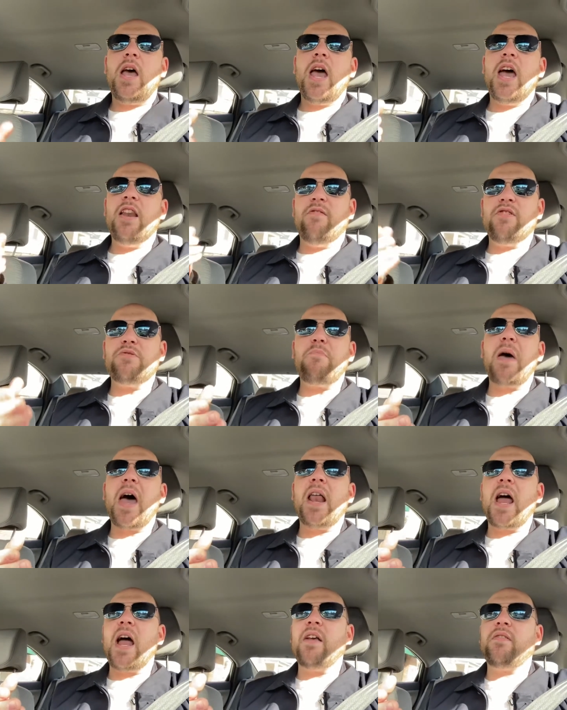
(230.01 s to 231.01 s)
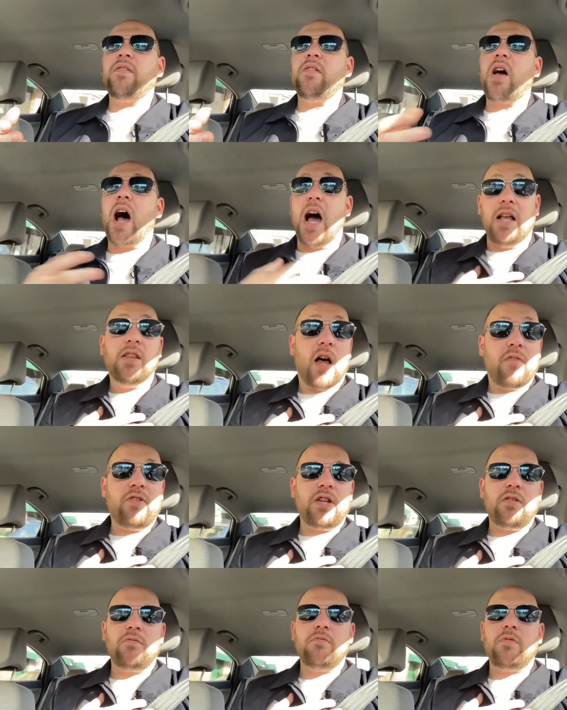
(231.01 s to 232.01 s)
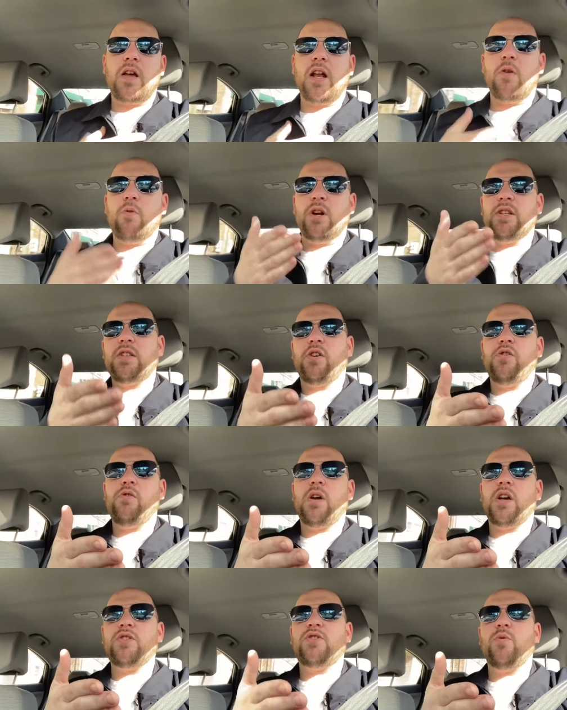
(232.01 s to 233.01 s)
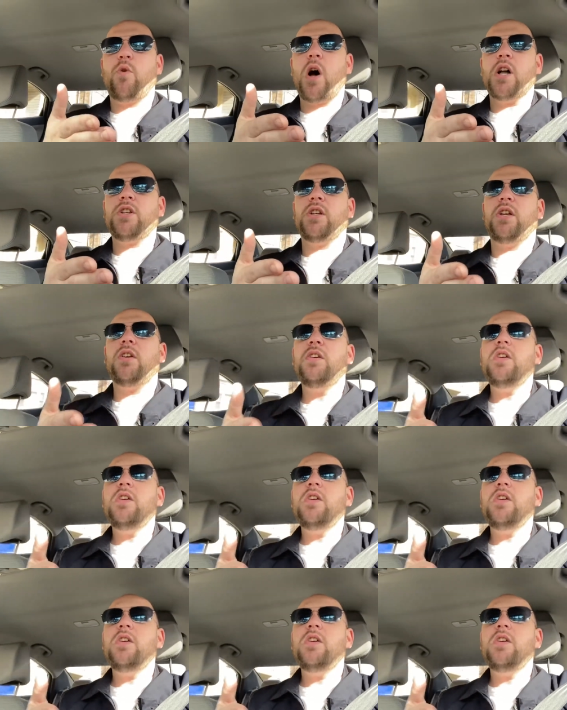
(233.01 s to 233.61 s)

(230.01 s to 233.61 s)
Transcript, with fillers: And if it's badass, I love it. And I want to tell you guys to watch it.